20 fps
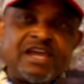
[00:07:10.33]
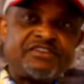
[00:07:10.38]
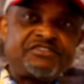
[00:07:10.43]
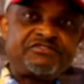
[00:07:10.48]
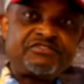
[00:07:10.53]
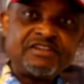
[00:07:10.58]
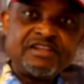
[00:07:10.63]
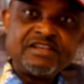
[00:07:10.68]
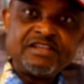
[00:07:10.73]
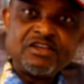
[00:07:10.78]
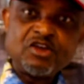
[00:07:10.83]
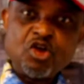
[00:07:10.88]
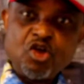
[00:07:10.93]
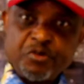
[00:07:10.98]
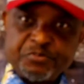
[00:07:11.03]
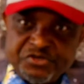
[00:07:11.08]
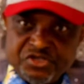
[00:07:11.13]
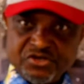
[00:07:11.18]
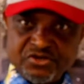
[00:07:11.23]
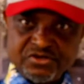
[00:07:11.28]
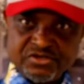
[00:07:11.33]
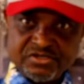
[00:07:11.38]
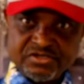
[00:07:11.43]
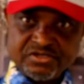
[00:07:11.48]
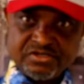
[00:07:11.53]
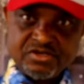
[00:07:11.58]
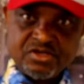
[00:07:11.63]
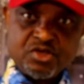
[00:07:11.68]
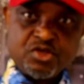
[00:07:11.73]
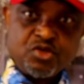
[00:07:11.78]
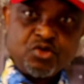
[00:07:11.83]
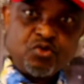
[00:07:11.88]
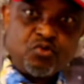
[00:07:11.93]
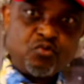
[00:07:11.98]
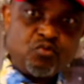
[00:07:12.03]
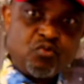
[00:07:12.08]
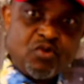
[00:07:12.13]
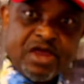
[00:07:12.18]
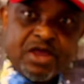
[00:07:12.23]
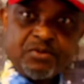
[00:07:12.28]
I trade option?
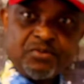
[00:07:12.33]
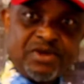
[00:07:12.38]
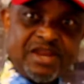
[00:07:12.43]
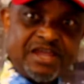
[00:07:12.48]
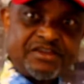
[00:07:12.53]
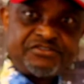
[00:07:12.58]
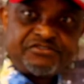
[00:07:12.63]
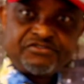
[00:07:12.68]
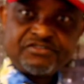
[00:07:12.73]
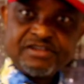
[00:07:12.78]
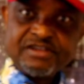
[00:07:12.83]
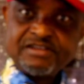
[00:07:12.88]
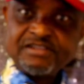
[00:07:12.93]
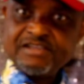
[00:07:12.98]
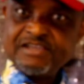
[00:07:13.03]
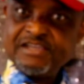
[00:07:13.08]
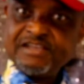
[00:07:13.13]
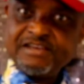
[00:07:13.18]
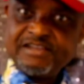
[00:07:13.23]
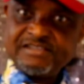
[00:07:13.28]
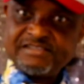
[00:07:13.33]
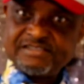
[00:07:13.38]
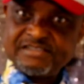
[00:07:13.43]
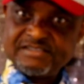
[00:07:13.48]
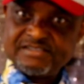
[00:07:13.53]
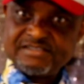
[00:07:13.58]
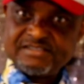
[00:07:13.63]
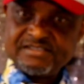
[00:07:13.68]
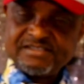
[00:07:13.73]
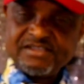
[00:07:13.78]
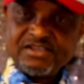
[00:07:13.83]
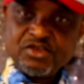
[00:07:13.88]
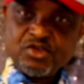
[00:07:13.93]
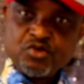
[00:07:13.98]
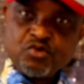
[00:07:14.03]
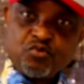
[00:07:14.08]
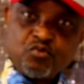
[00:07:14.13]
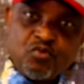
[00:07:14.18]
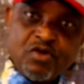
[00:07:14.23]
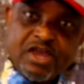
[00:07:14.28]
Why will I trade indices?
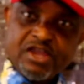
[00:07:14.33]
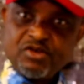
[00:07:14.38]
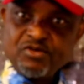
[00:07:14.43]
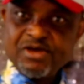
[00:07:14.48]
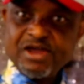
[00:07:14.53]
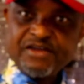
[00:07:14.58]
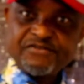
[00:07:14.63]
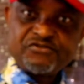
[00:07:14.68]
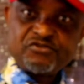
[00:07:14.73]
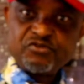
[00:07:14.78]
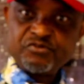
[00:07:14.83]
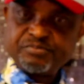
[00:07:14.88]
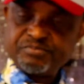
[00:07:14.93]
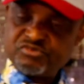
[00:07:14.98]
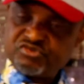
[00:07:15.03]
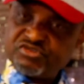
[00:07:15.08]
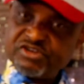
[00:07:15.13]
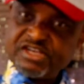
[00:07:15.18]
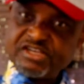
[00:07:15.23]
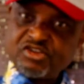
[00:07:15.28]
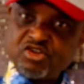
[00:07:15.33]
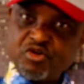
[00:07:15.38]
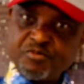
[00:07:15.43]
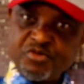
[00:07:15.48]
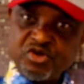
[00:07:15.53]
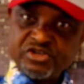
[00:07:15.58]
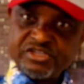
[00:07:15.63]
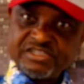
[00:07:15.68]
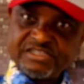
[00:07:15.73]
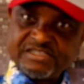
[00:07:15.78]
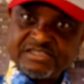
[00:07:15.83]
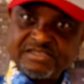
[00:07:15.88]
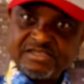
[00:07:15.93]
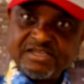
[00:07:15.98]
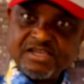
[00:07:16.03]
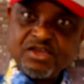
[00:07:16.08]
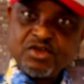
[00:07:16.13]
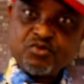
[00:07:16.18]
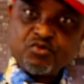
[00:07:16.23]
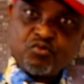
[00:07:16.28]
Why do I have to trade commodity?
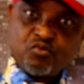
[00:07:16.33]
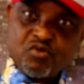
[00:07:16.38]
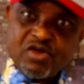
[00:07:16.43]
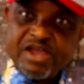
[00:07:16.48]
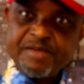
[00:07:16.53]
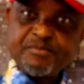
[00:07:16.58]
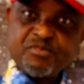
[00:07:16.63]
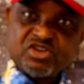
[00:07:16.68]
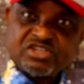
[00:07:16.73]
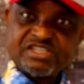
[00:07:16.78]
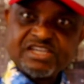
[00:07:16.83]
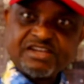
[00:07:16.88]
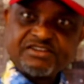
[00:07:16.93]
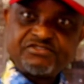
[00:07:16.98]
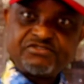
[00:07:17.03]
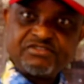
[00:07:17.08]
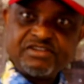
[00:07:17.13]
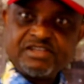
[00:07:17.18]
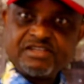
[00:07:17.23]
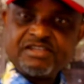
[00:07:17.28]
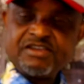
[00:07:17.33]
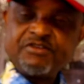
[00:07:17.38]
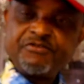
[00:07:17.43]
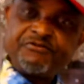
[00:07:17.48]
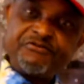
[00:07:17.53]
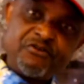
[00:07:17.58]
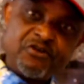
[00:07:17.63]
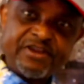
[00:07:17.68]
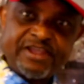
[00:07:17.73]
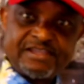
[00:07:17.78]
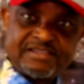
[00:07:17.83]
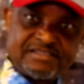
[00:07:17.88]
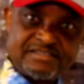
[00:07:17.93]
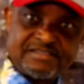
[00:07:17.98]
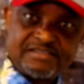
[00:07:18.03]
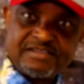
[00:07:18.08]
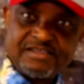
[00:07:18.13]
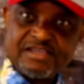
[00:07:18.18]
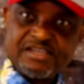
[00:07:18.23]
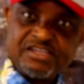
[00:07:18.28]
Why must I trade
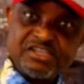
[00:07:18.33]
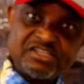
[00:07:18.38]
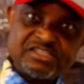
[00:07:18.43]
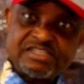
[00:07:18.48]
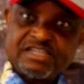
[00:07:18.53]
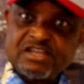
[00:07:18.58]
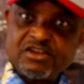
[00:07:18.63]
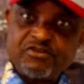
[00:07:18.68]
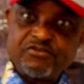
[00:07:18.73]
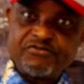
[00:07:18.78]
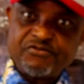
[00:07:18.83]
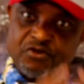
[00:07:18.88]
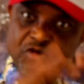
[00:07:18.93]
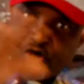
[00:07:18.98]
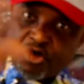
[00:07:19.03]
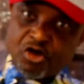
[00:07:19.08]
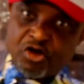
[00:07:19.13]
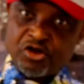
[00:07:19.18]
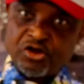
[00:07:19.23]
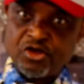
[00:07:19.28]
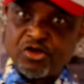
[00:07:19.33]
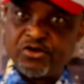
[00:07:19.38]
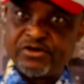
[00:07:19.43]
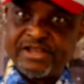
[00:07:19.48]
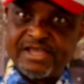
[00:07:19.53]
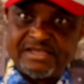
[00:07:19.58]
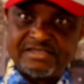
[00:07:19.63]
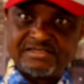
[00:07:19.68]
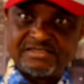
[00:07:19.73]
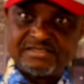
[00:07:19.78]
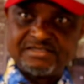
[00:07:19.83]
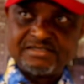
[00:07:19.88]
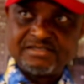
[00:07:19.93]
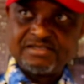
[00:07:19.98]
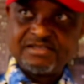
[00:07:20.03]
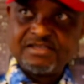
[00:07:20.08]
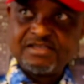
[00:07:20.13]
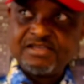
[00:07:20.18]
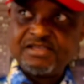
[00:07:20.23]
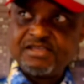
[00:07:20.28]
Forex instead of all others?
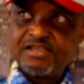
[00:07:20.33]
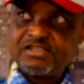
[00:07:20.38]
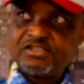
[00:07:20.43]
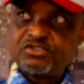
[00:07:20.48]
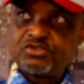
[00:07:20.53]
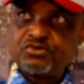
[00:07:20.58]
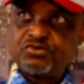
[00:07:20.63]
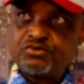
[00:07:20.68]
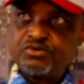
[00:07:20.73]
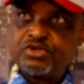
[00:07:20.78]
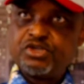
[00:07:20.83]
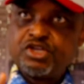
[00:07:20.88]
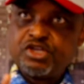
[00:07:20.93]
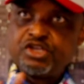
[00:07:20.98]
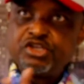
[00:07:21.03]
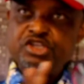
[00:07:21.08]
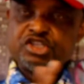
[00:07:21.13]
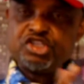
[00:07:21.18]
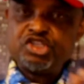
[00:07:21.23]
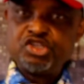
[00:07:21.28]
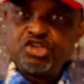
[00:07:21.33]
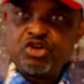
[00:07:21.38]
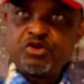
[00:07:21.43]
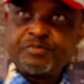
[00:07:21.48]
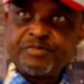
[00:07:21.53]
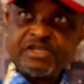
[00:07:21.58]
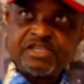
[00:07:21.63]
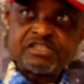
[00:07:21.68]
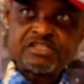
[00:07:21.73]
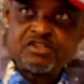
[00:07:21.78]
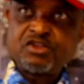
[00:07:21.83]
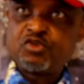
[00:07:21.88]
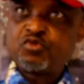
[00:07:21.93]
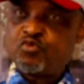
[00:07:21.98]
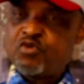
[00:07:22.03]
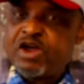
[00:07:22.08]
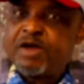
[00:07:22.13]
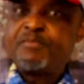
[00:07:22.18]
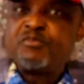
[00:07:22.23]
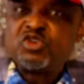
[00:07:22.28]
So the job is not
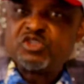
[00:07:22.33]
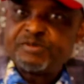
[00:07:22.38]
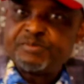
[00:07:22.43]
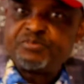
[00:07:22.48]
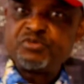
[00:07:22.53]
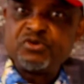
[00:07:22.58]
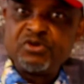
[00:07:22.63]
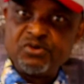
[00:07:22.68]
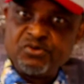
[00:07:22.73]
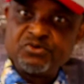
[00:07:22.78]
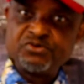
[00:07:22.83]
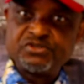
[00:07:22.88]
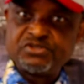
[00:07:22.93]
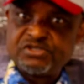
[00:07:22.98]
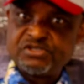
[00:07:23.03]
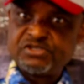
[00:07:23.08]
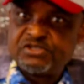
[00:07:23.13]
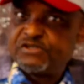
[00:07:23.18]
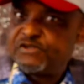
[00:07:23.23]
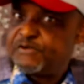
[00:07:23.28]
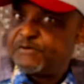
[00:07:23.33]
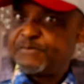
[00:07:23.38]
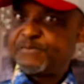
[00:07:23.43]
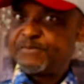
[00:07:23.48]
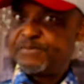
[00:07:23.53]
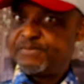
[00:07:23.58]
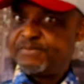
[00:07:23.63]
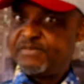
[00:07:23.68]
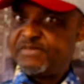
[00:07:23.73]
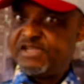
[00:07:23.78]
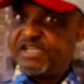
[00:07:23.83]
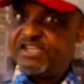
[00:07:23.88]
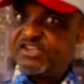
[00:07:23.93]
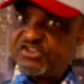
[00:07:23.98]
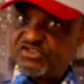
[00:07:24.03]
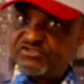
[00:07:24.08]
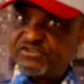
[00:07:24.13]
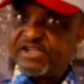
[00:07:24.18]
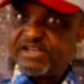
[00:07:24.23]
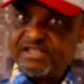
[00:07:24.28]
why most people lose
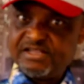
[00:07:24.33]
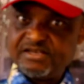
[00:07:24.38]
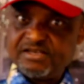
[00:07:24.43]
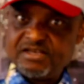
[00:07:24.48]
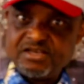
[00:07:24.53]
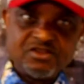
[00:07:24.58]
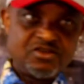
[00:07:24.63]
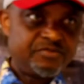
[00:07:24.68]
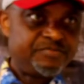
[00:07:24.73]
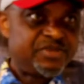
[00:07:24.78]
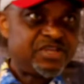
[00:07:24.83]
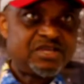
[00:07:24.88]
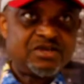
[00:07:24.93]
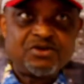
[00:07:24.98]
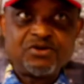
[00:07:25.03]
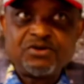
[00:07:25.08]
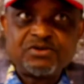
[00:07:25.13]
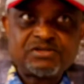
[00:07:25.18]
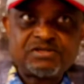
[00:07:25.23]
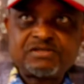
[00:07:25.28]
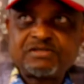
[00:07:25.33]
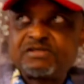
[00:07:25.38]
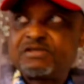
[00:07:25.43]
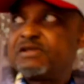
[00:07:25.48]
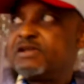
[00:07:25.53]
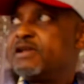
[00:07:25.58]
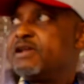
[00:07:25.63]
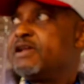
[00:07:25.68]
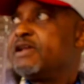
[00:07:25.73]
in trading, not because